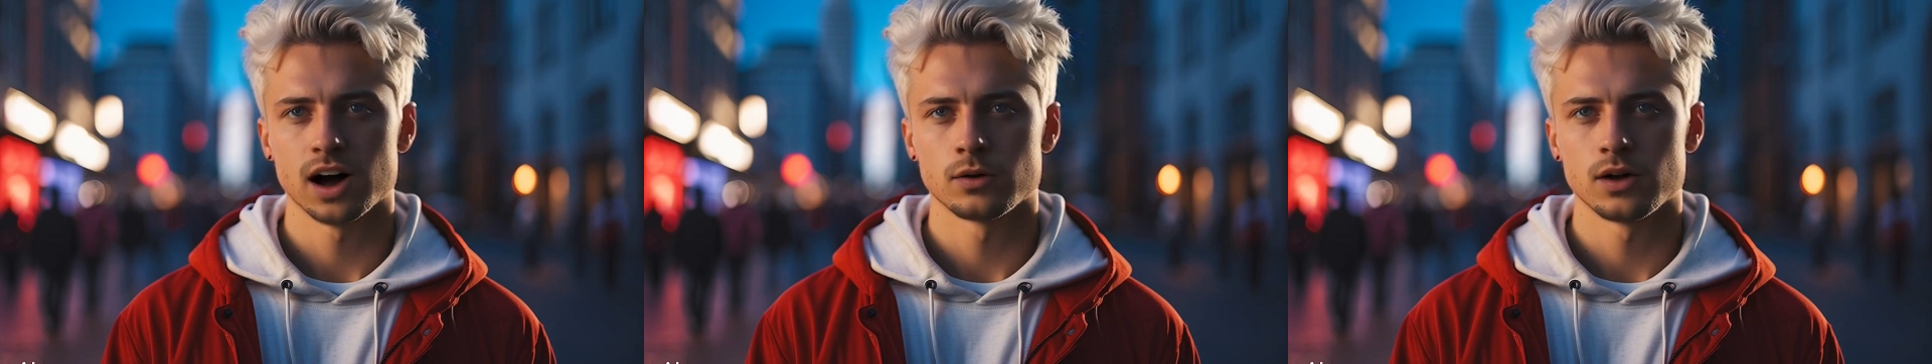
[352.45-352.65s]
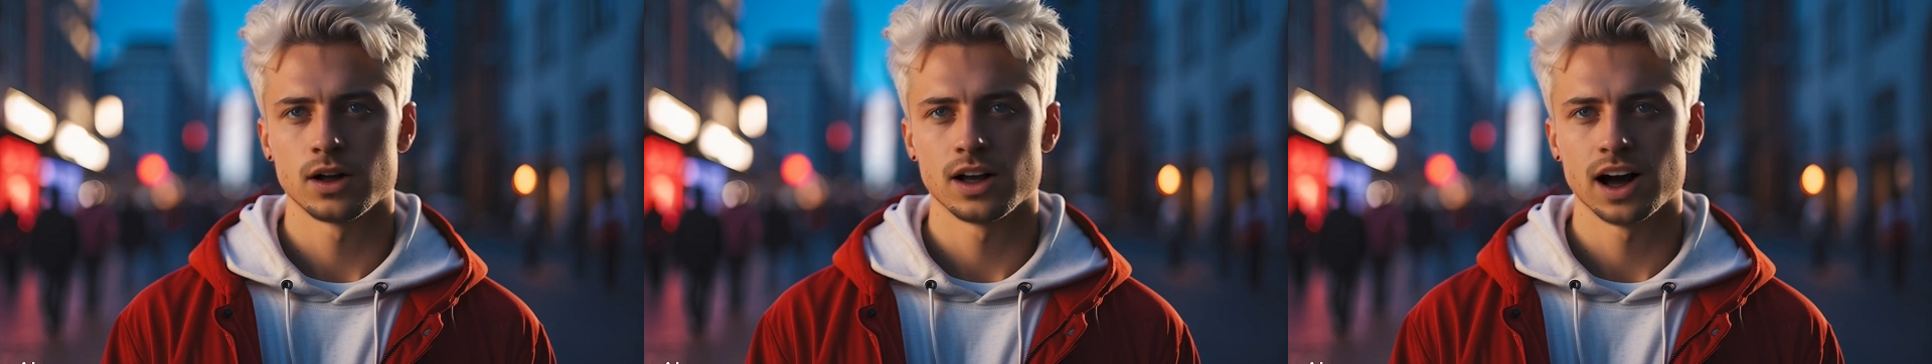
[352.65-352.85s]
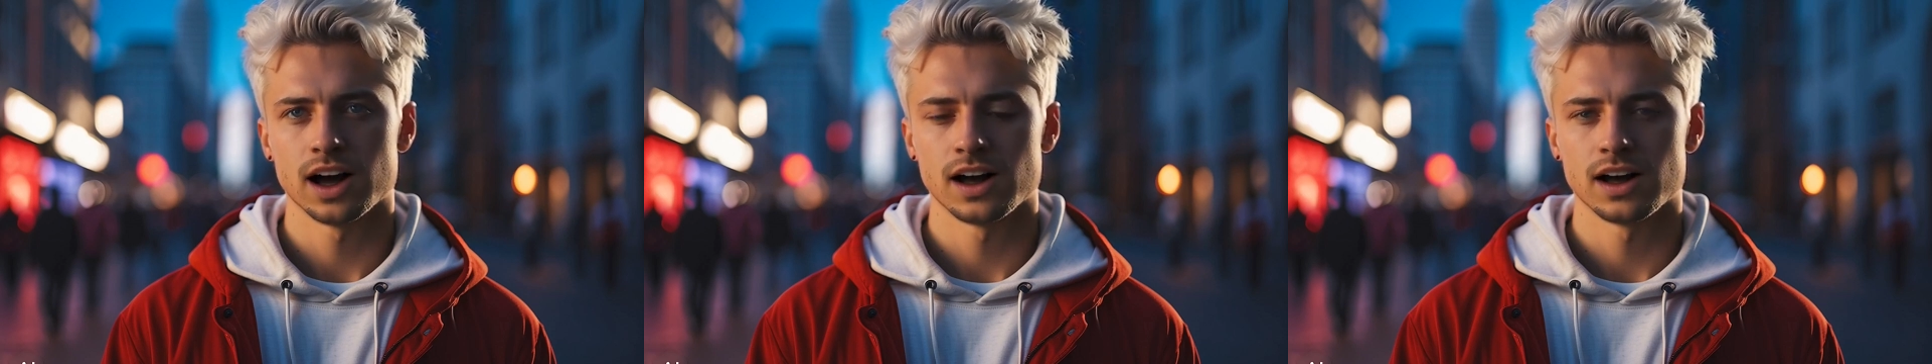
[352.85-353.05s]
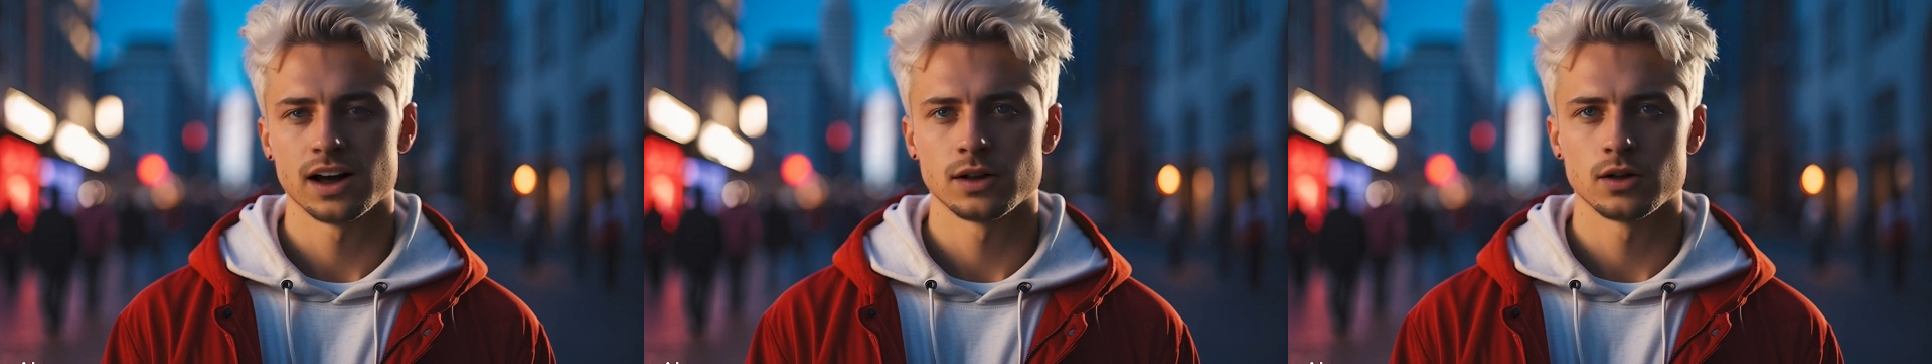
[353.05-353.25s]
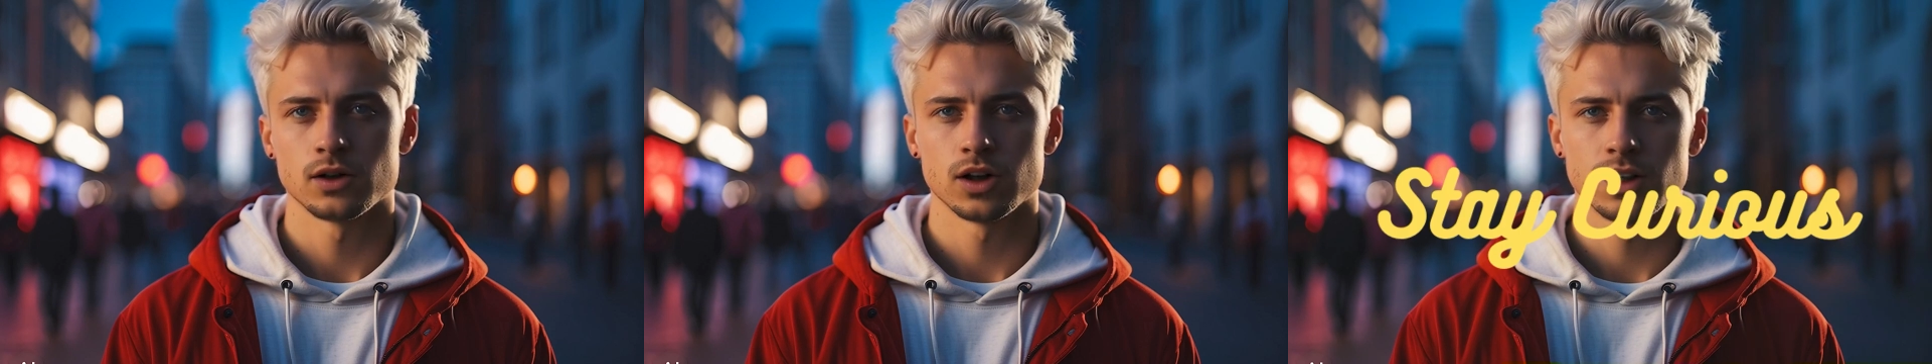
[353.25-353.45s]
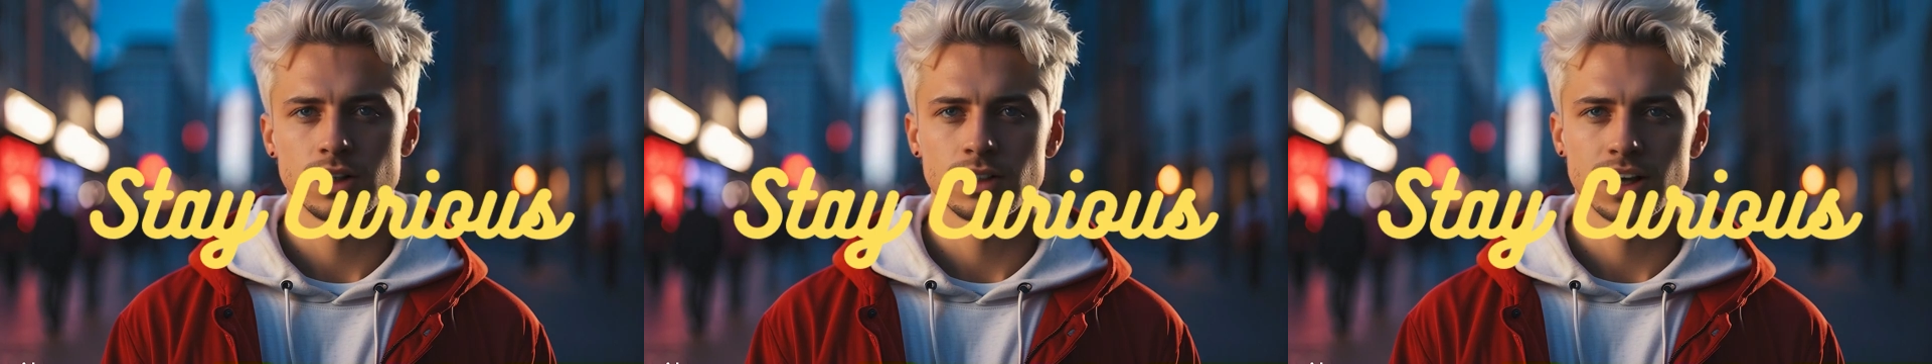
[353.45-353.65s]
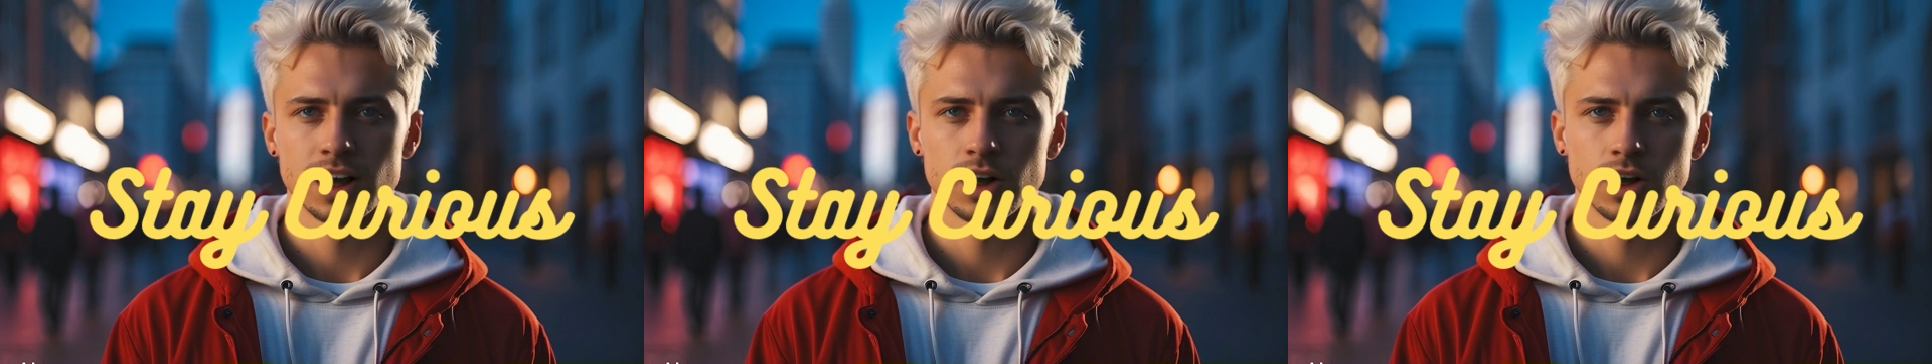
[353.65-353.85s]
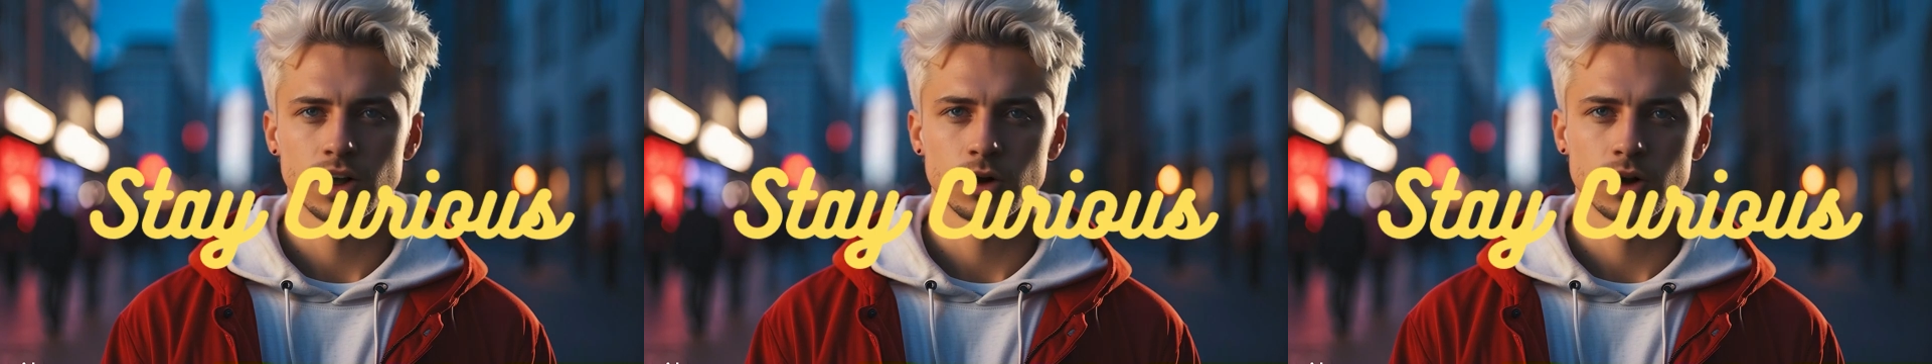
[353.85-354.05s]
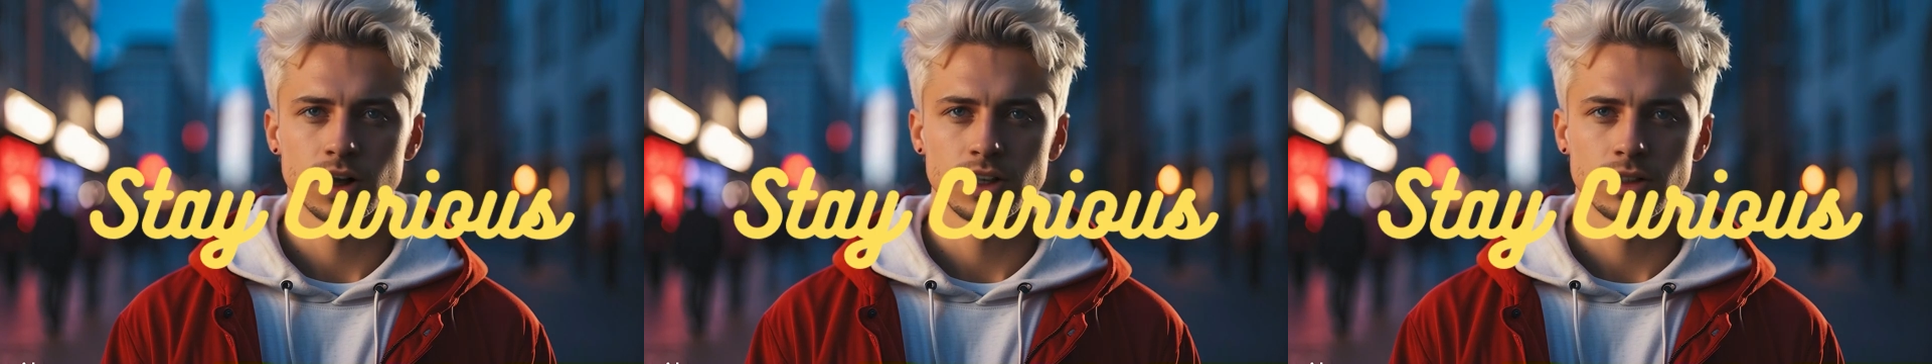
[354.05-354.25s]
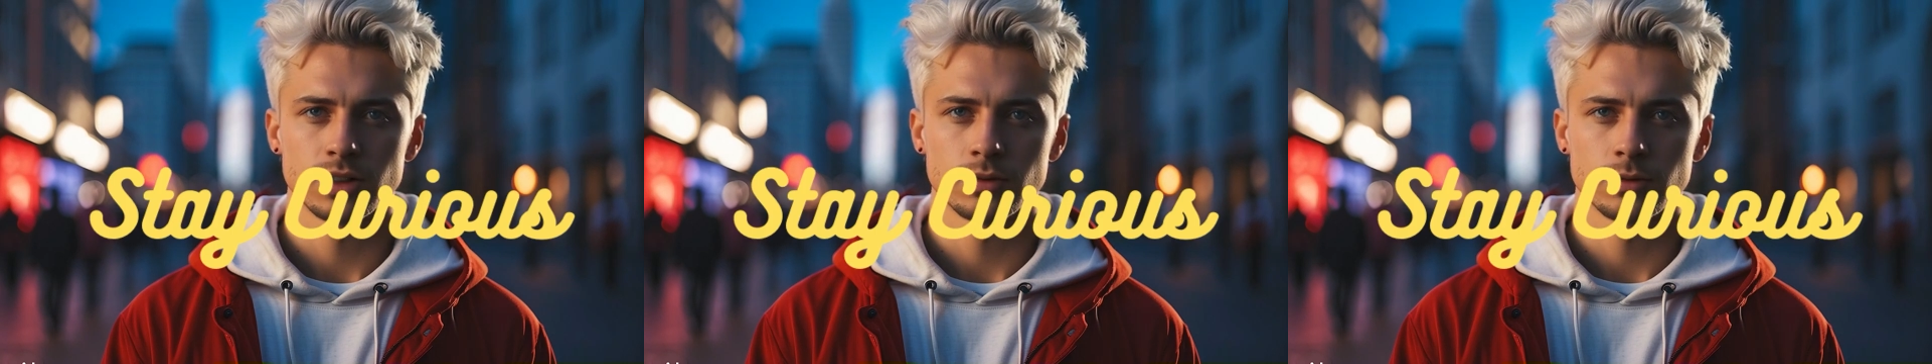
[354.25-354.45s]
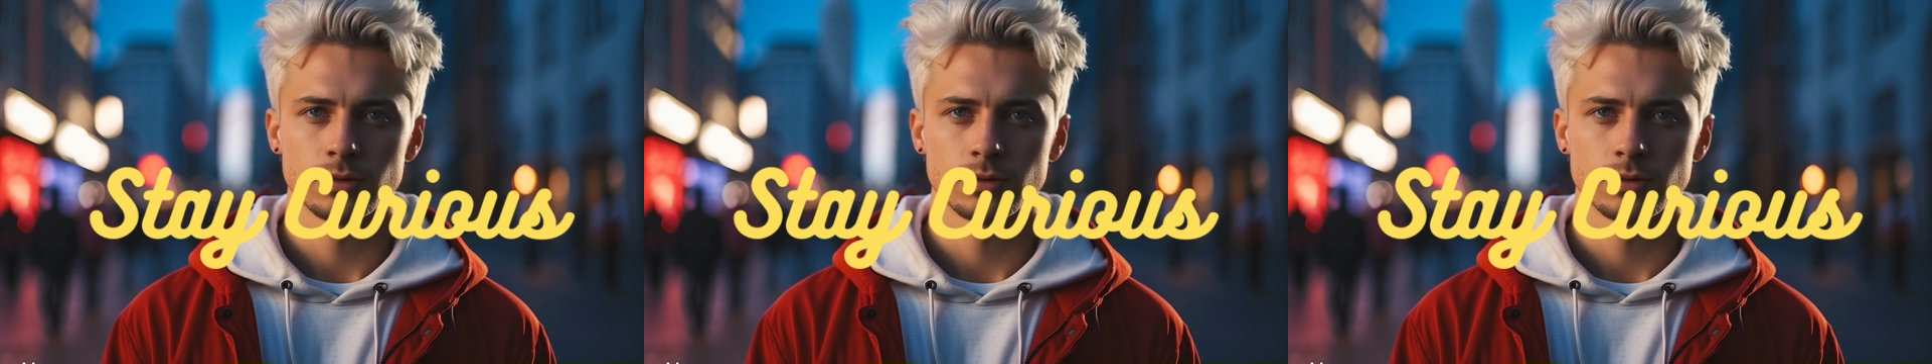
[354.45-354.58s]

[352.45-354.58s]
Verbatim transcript: every day. Just stay curious.